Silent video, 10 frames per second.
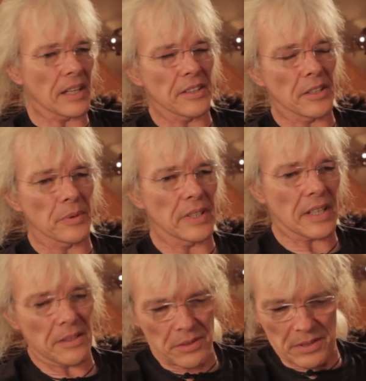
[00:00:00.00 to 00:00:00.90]
under the
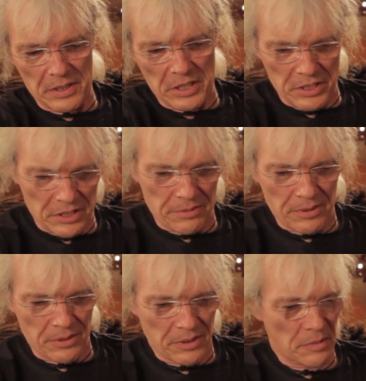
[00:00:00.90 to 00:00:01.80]
windows, into the
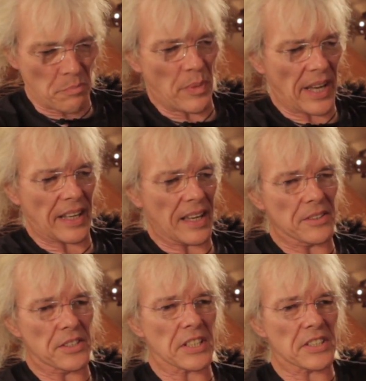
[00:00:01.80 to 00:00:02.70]
floor, and back out,
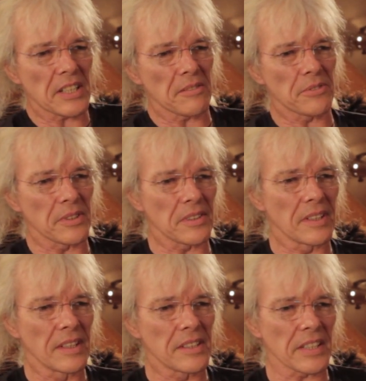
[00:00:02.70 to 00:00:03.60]
16
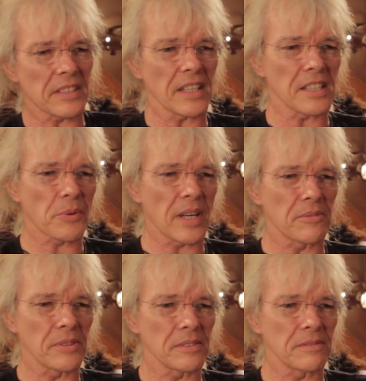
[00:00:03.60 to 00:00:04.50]
square
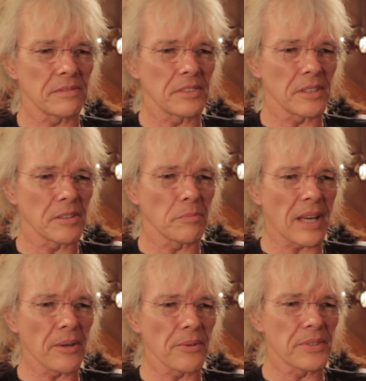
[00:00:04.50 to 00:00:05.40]
foot
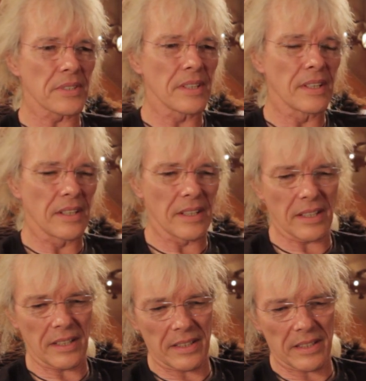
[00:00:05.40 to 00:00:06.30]
mouths,
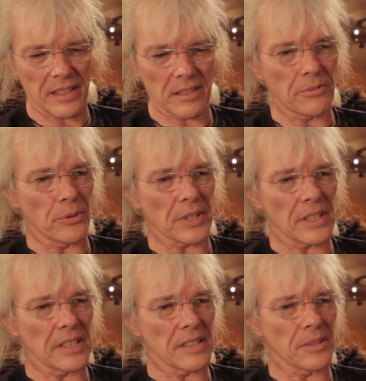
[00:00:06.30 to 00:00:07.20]
and 40
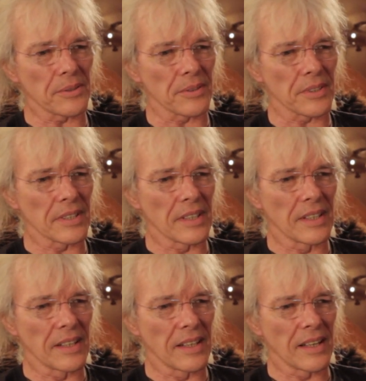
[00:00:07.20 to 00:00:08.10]
hertz horns.
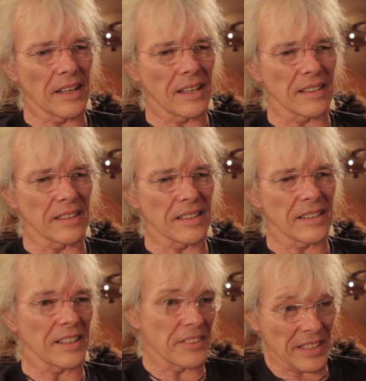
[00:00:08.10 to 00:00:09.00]
And
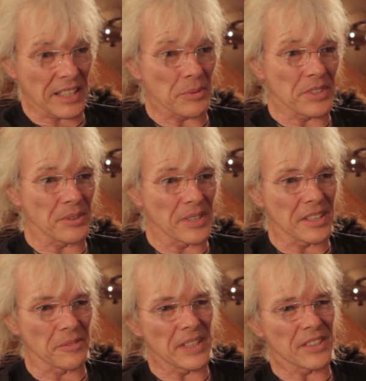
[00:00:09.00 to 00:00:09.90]
I think that's what you
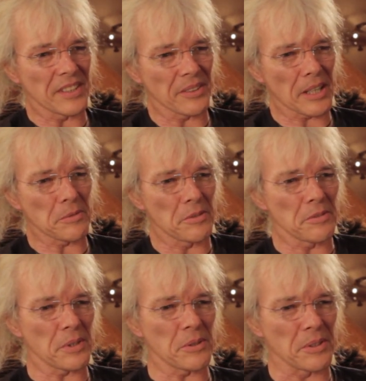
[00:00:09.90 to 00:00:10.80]
heard. Eventually you came and
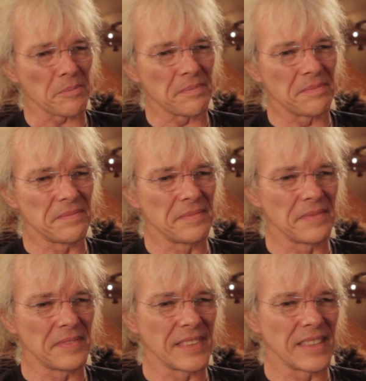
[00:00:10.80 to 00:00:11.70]
reviewed
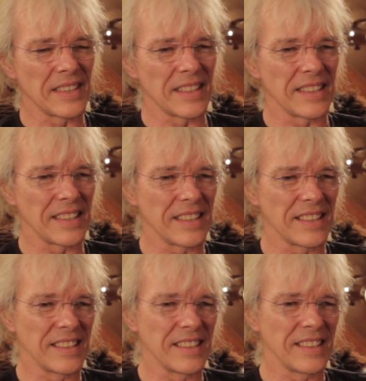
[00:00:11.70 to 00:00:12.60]
them.